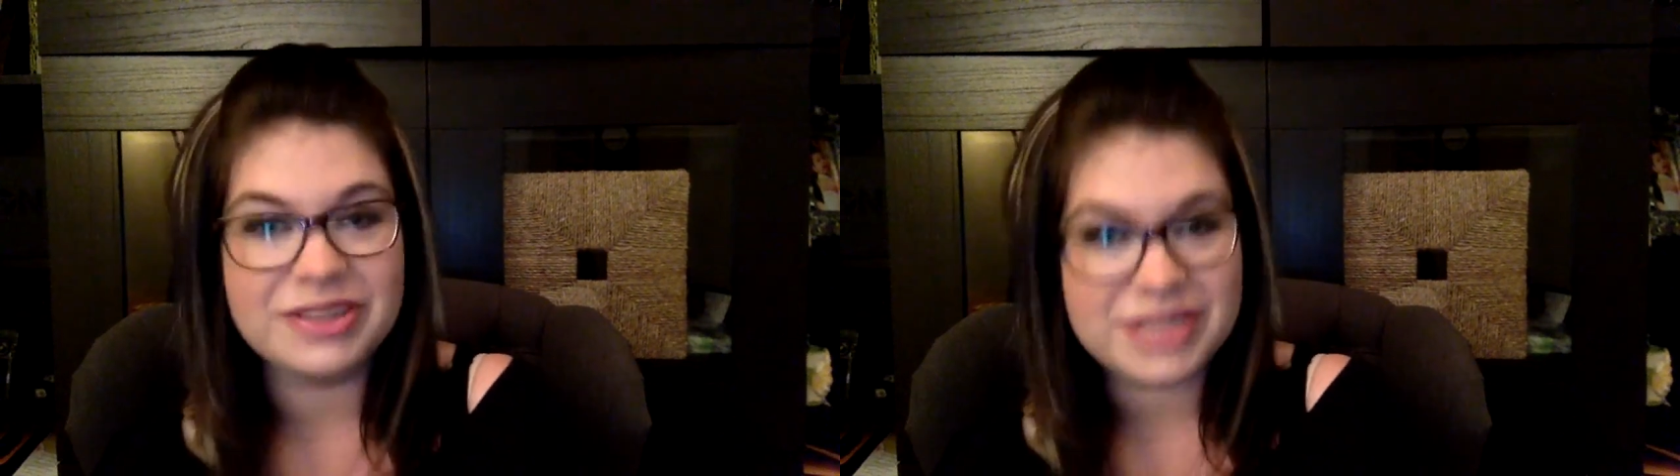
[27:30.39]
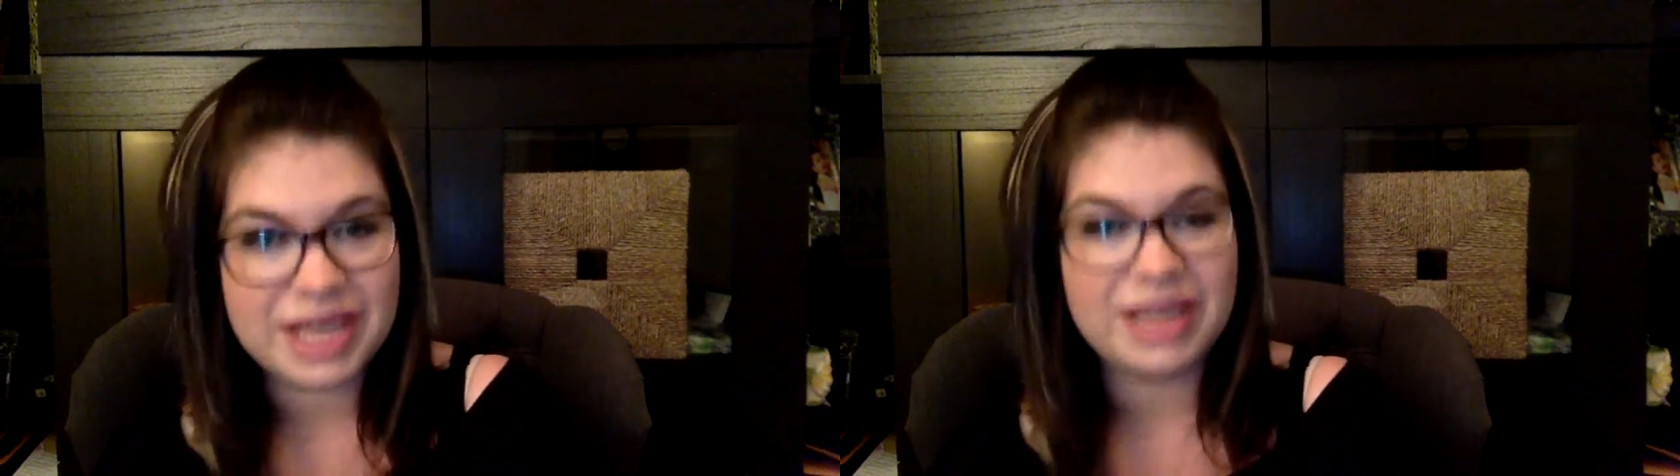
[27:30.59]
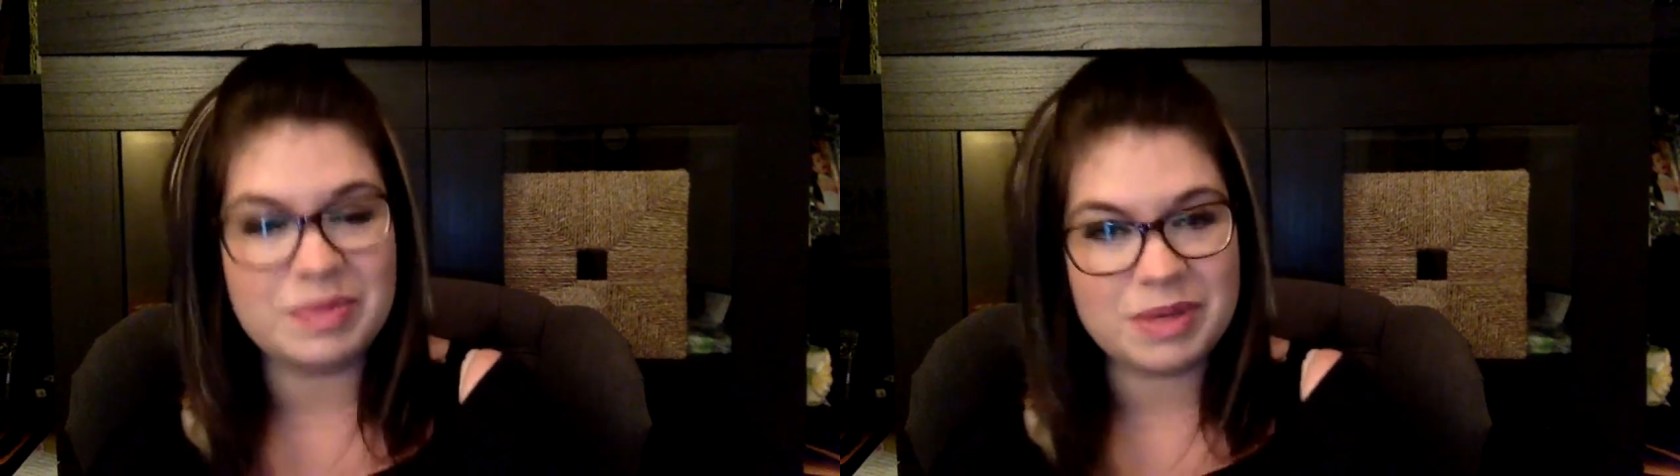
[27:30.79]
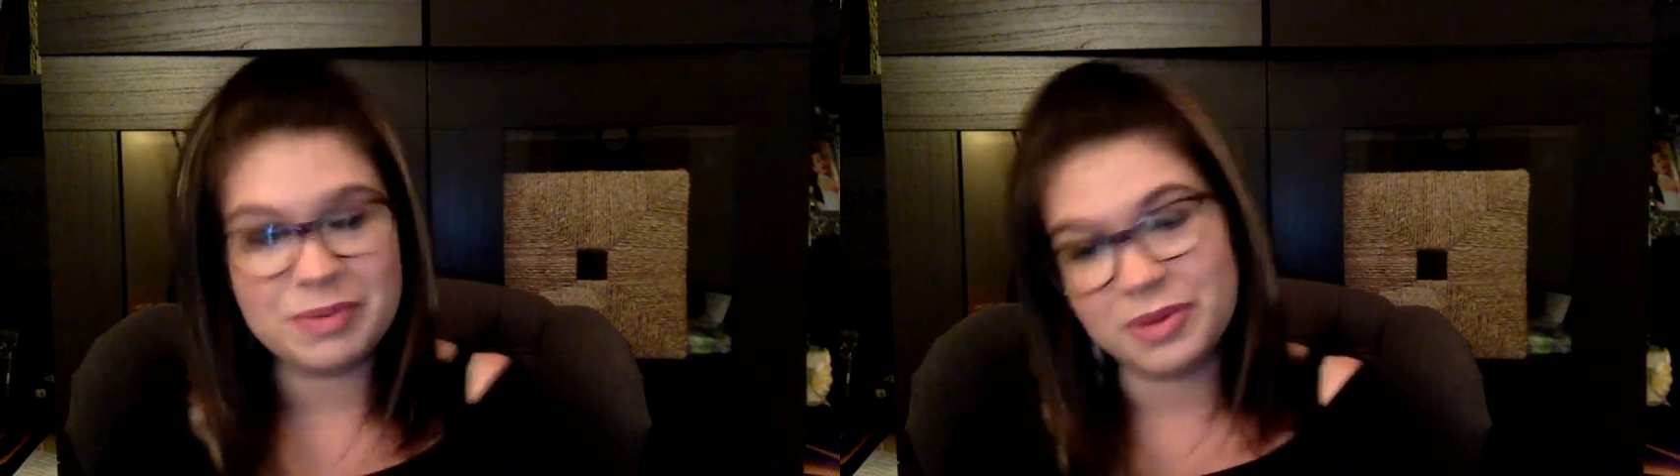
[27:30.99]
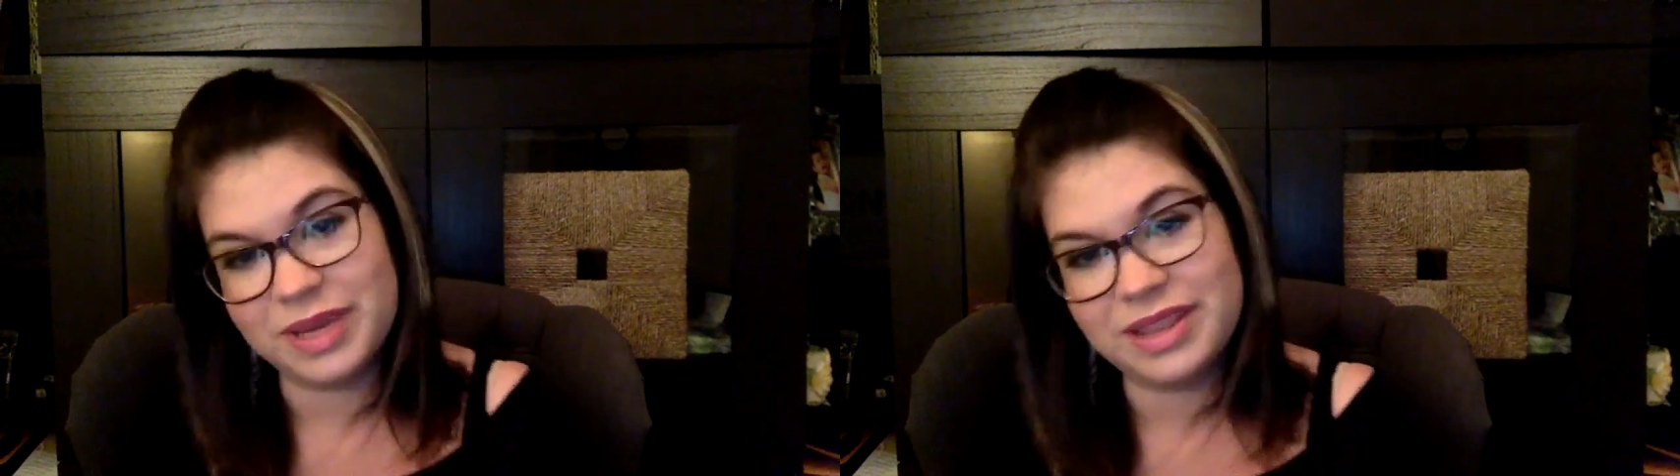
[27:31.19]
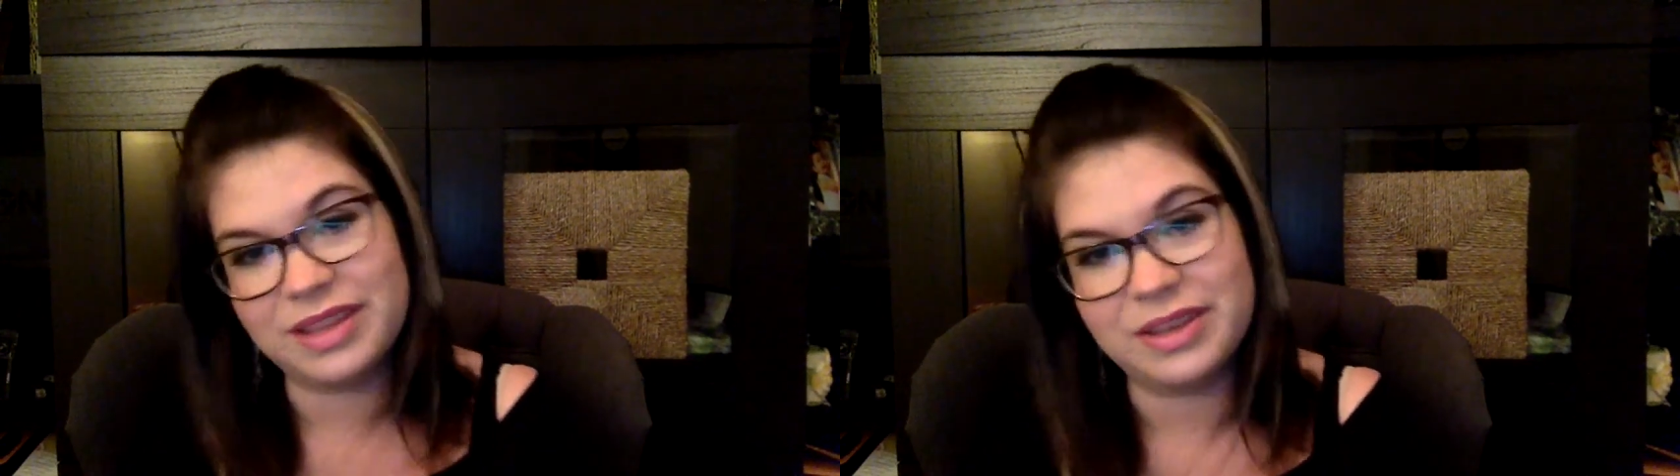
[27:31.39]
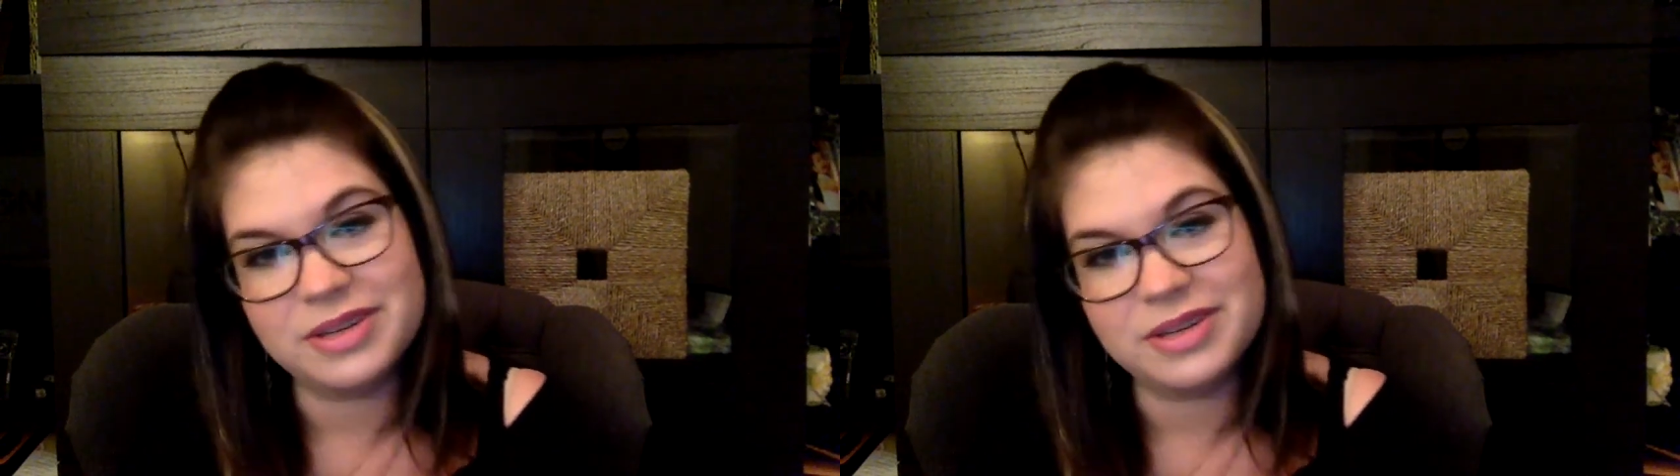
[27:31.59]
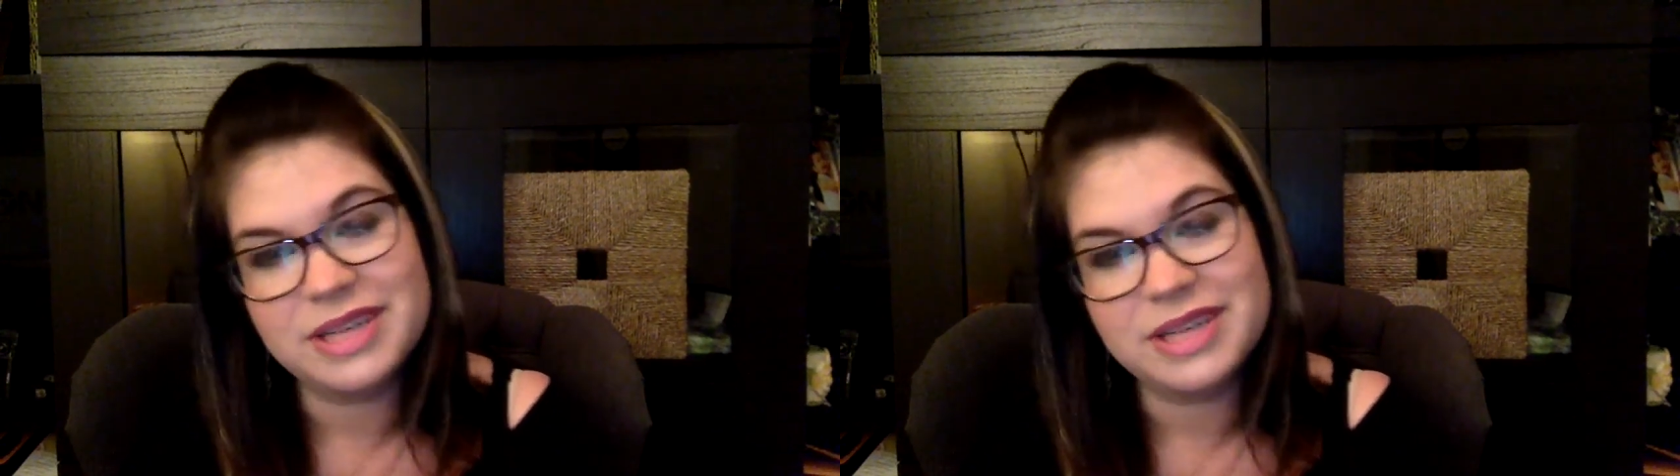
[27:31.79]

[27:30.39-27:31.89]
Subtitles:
taking people with you.